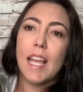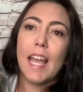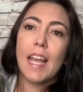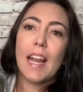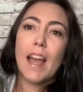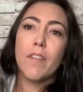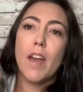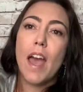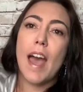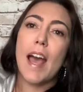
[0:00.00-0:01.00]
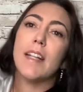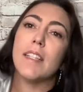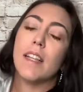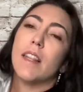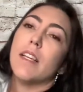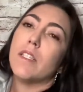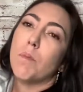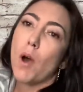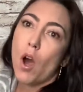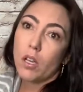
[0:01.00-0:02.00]
and I've had this
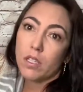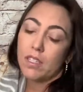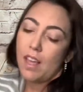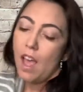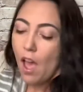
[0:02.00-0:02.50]
box